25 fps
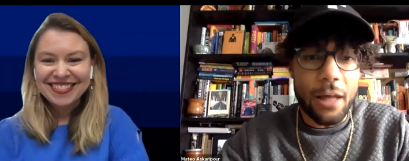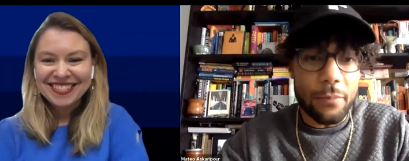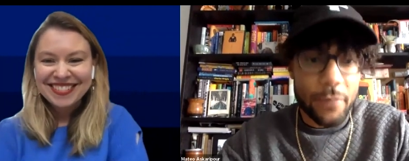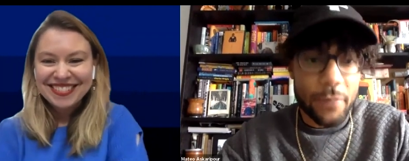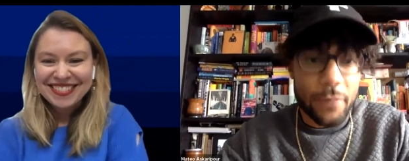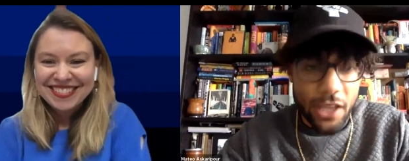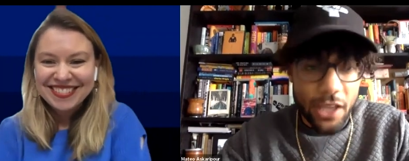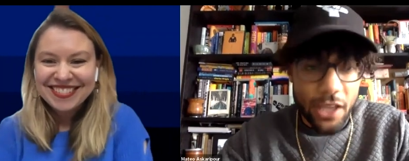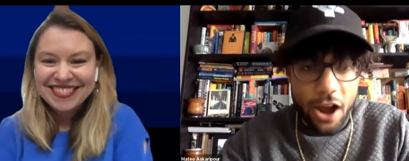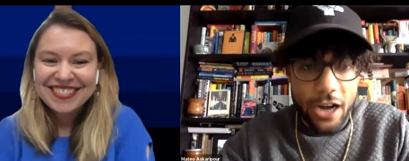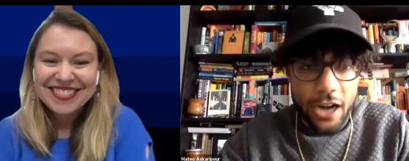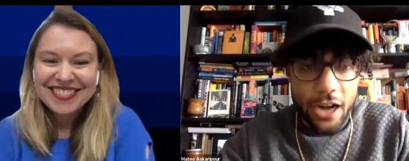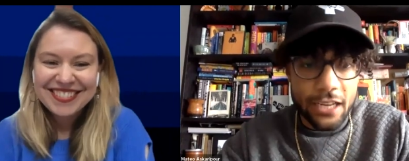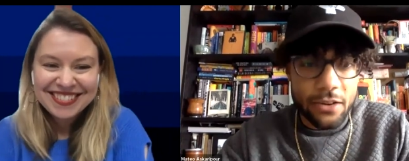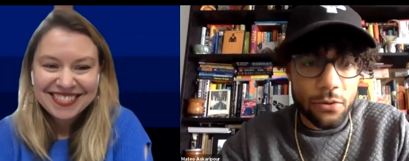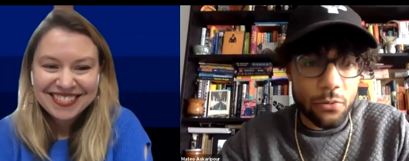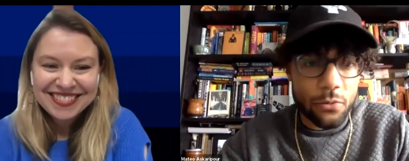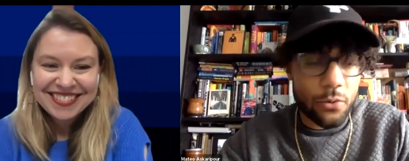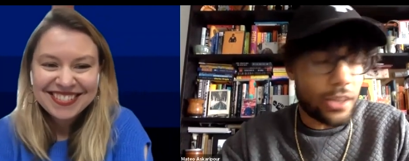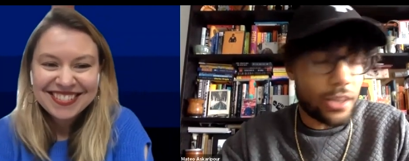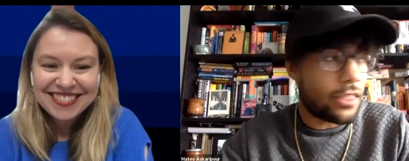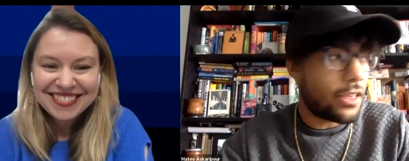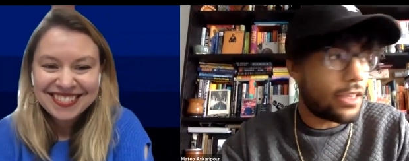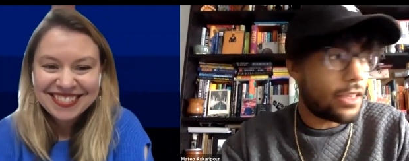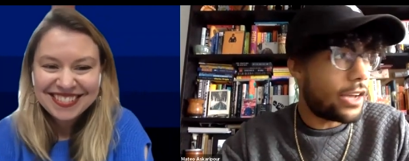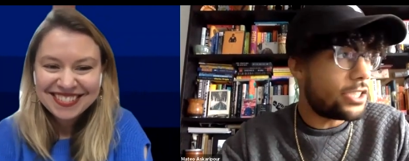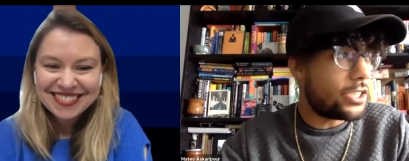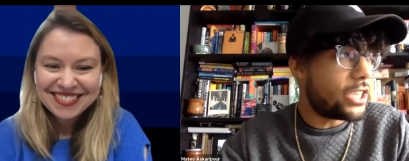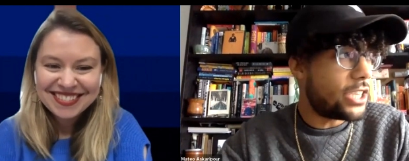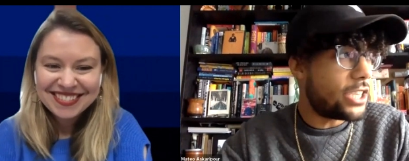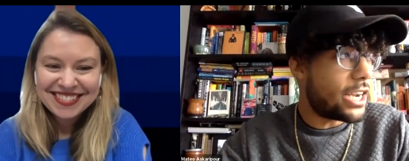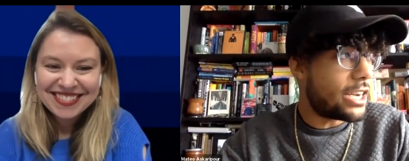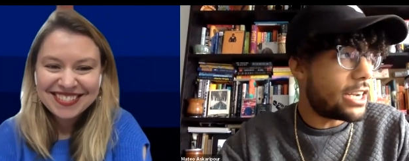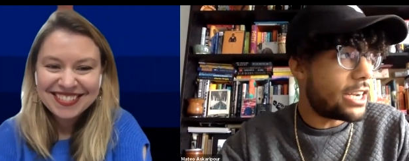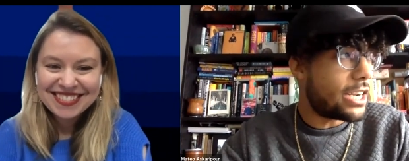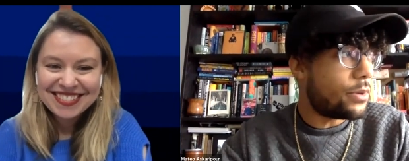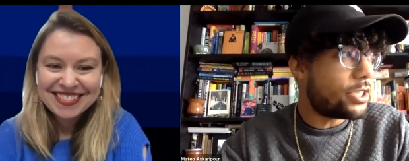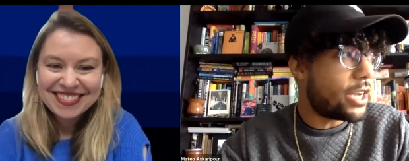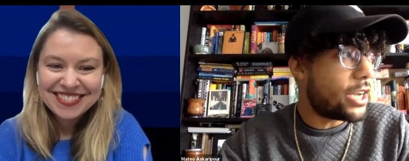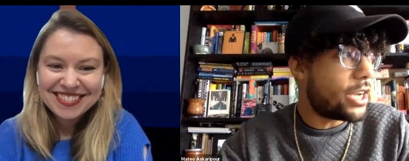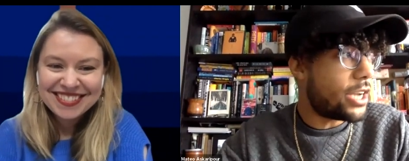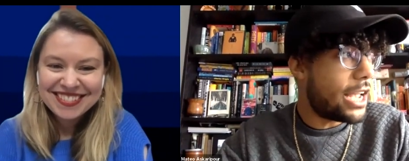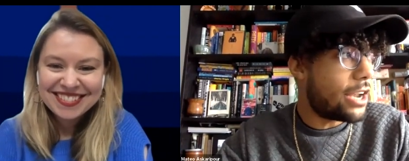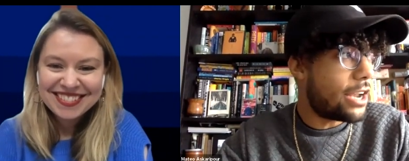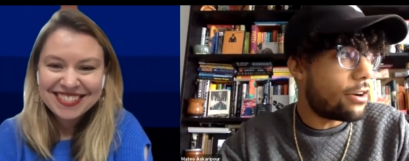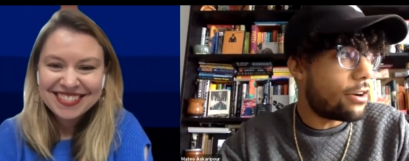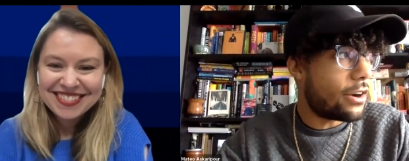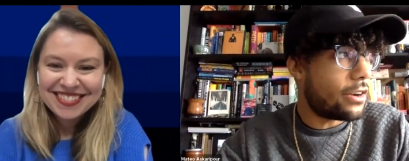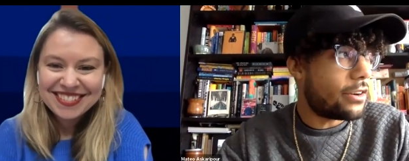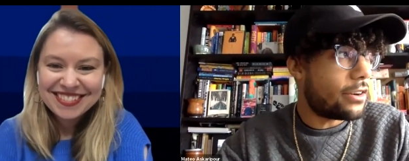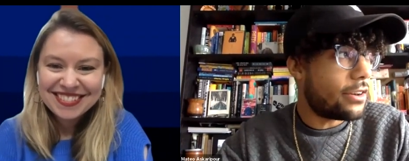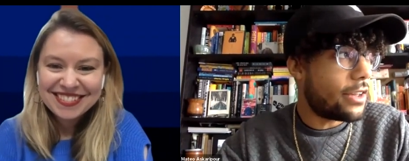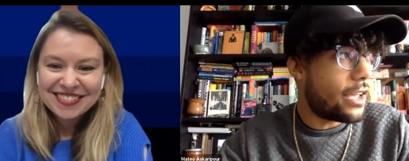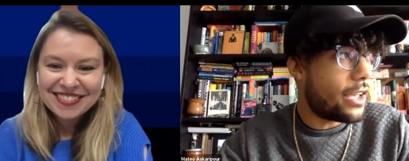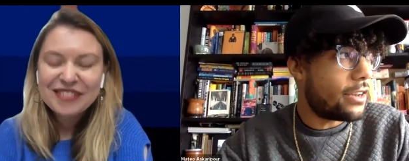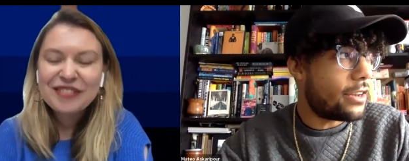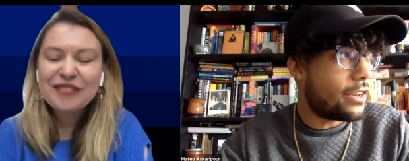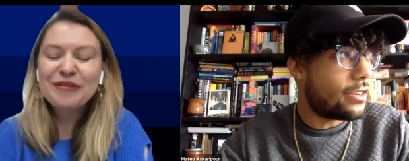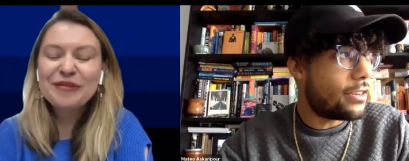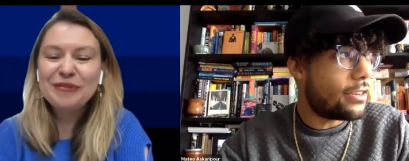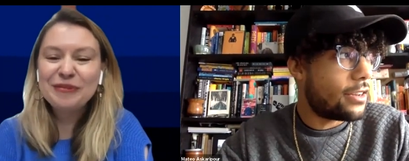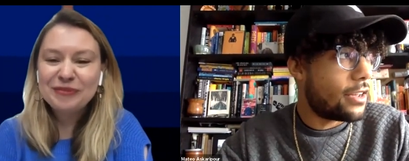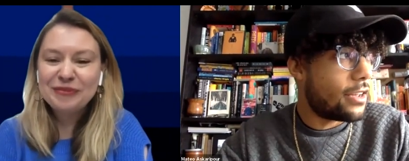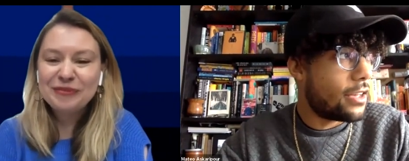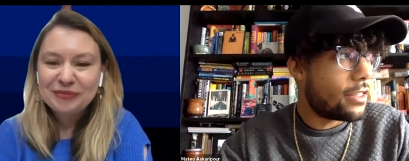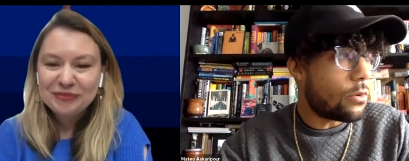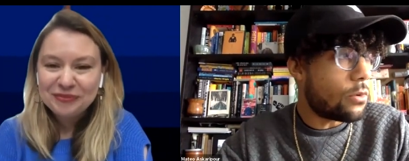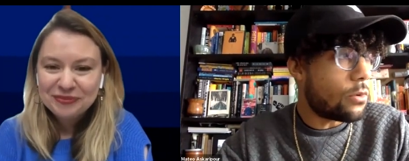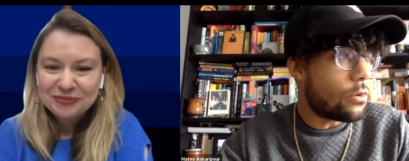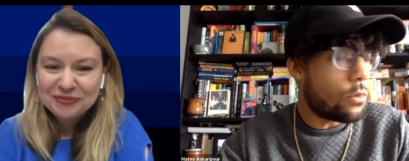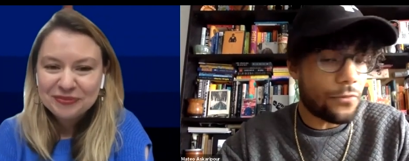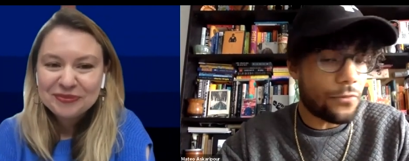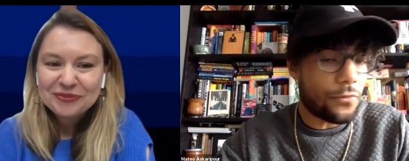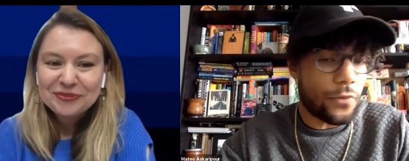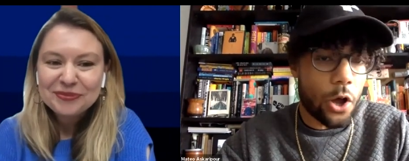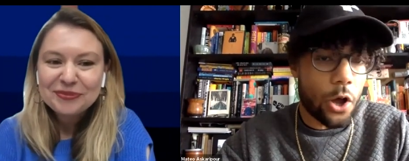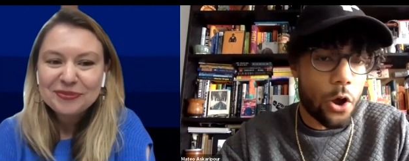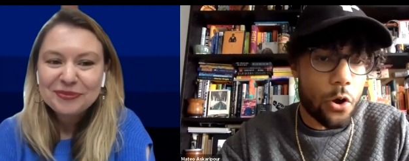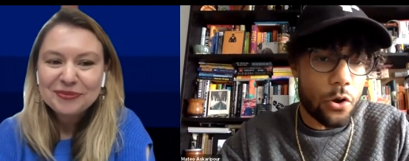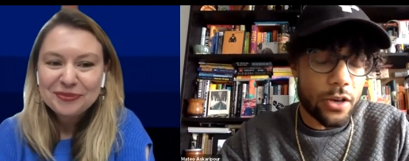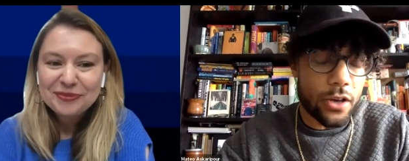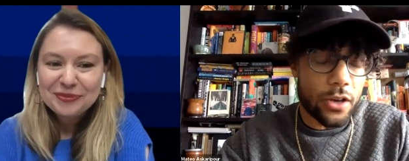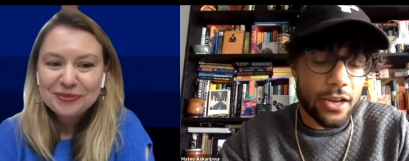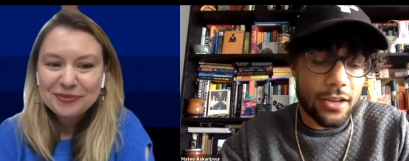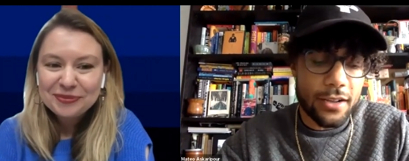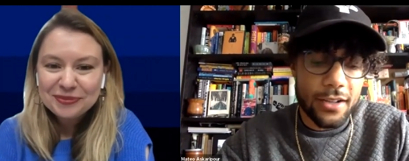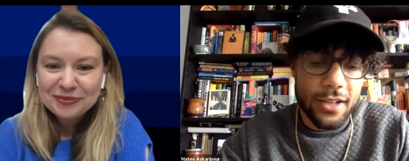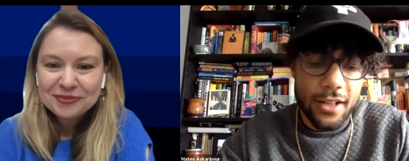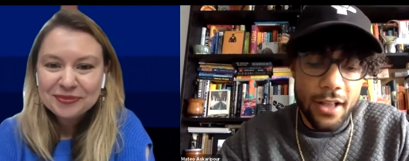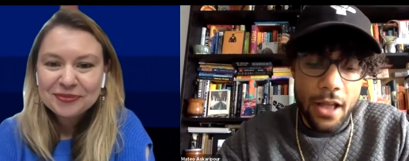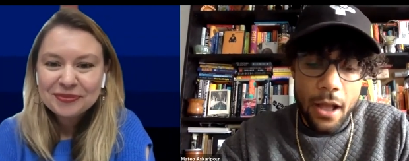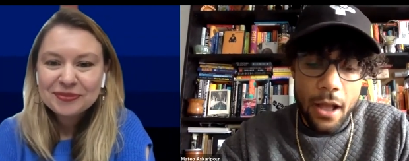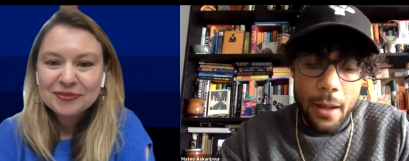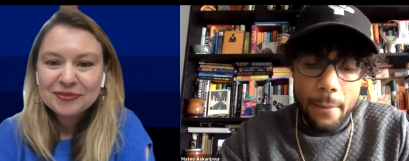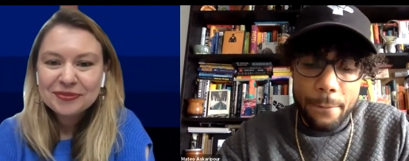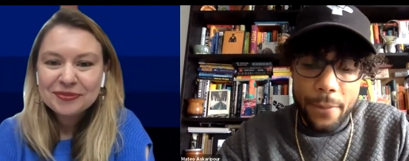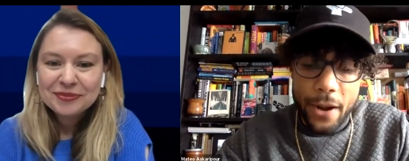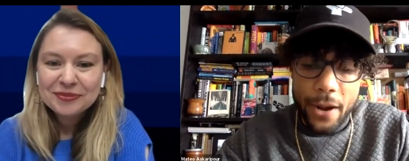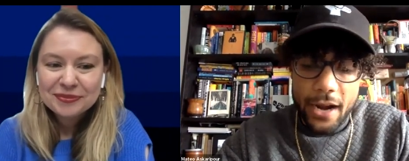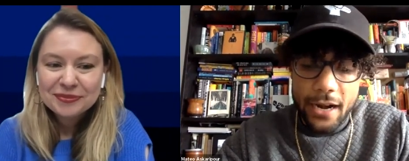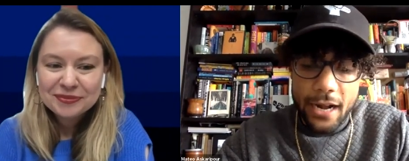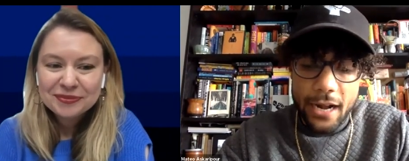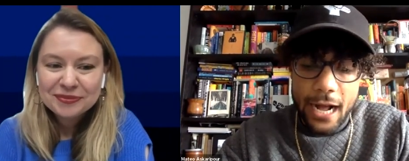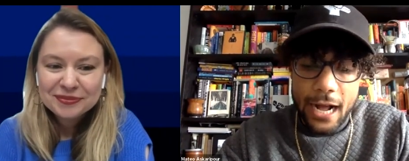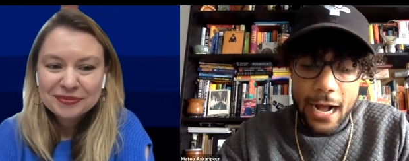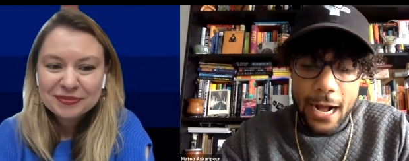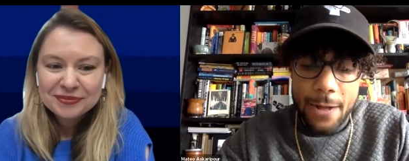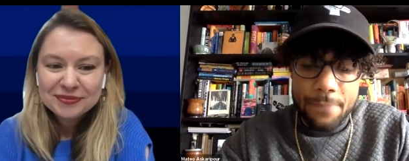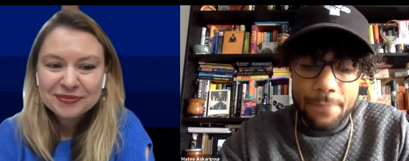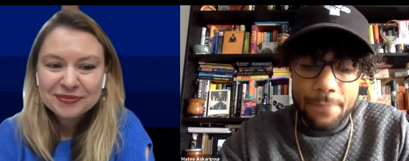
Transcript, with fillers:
Speaker 1: I'll be on it with Jenna Bush Hager and the wonderful Hoda. But